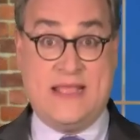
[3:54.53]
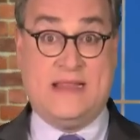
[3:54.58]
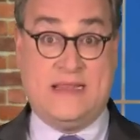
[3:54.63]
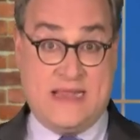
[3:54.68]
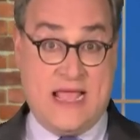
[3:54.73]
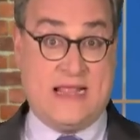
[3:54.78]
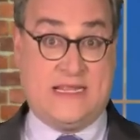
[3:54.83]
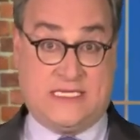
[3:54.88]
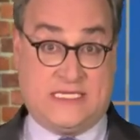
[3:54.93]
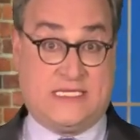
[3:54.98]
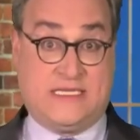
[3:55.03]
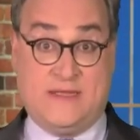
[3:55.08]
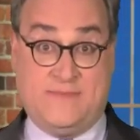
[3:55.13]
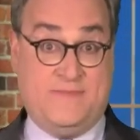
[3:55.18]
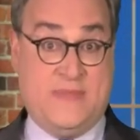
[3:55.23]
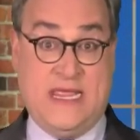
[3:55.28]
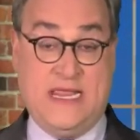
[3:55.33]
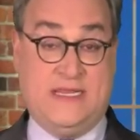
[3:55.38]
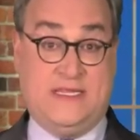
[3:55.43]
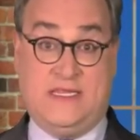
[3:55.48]
that's to
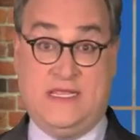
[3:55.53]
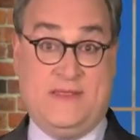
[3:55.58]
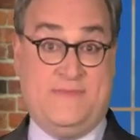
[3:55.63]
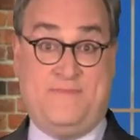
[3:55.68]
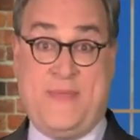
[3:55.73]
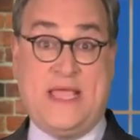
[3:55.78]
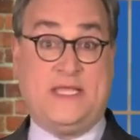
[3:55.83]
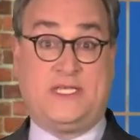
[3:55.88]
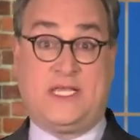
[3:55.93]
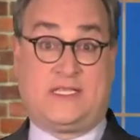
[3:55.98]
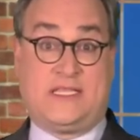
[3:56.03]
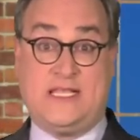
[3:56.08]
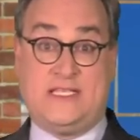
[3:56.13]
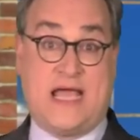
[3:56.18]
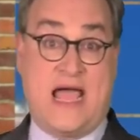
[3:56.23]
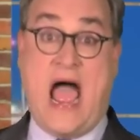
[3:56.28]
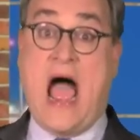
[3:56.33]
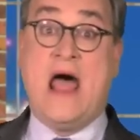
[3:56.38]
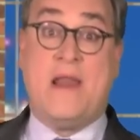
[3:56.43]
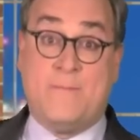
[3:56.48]
be basically
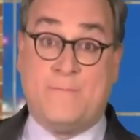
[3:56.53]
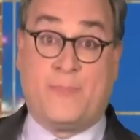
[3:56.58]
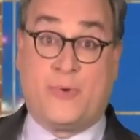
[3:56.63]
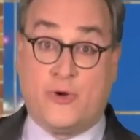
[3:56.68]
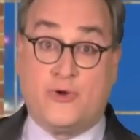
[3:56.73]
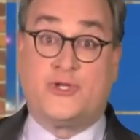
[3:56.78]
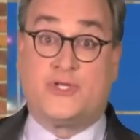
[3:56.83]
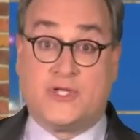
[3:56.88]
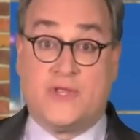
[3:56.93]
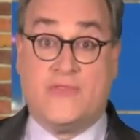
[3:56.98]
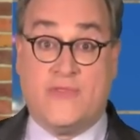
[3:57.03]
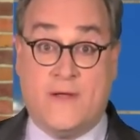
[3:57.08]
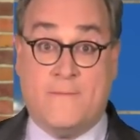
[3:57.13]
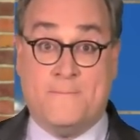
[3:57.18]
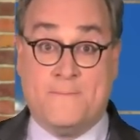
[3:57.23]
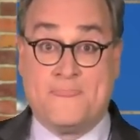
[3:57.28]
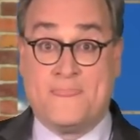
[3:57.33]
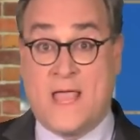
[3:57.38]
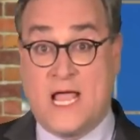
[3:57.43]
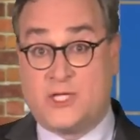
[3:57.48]
to unperson them.
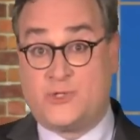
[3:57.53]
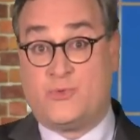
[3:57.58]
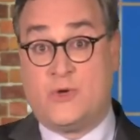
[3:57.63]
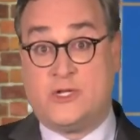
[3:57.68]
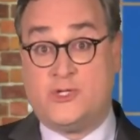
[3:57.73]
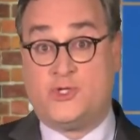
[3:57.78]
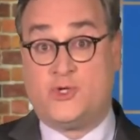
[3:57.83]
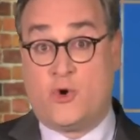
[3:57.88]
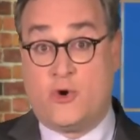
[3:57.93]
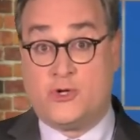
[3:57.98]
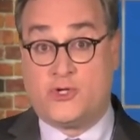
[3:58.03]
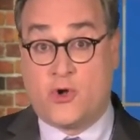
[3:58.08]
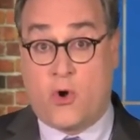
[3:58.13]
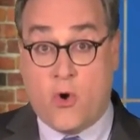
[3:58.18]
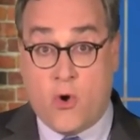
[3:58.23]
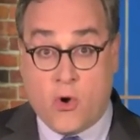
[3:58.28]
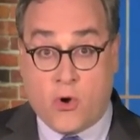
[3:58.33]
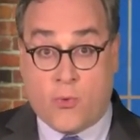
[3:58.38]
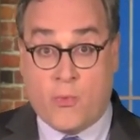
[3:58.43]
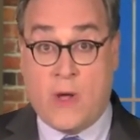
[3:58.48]
That's what George
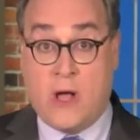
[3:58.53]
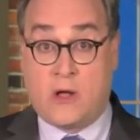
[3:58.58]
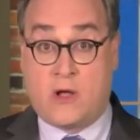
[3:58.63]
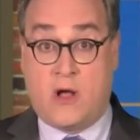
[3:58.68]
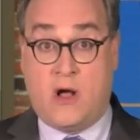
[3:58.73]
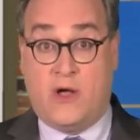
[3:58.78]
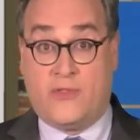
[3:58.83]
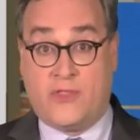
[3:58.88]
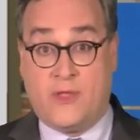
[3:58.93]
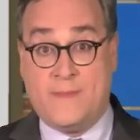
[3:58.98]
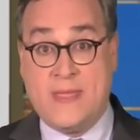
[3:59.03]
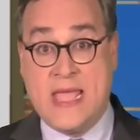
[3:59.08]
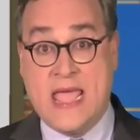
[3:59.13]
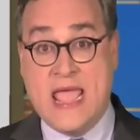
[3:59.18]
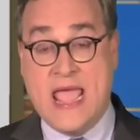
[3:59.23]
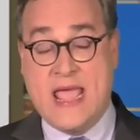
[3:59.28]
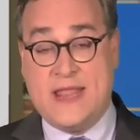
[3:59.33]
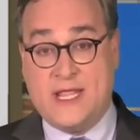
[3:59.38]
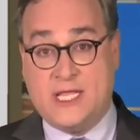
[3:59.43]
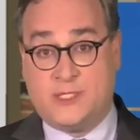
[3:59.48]
Orwell called them
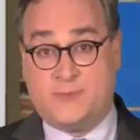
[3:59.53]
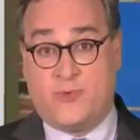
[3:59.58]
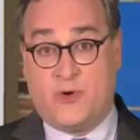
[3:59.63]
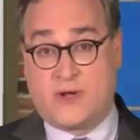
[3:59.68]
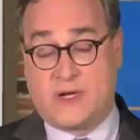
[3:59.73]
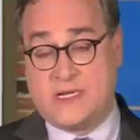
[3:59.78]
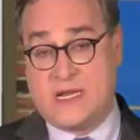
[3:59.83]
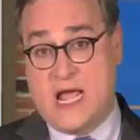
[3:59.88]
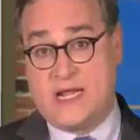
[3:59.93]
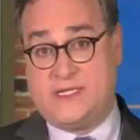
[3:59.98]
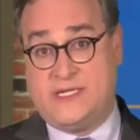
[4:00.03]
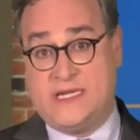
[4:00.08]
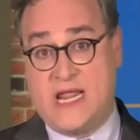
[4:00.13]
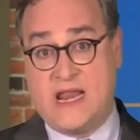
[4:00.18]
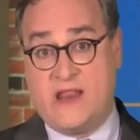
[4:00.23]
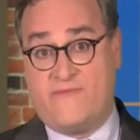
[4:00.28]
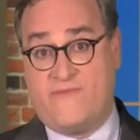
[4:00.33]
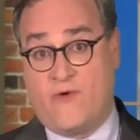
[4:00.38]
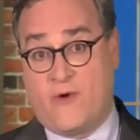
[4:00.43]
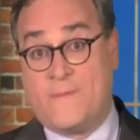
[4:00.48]
in his book
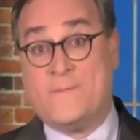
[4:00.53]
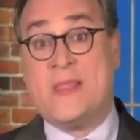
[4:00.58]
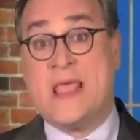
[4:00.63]
1984.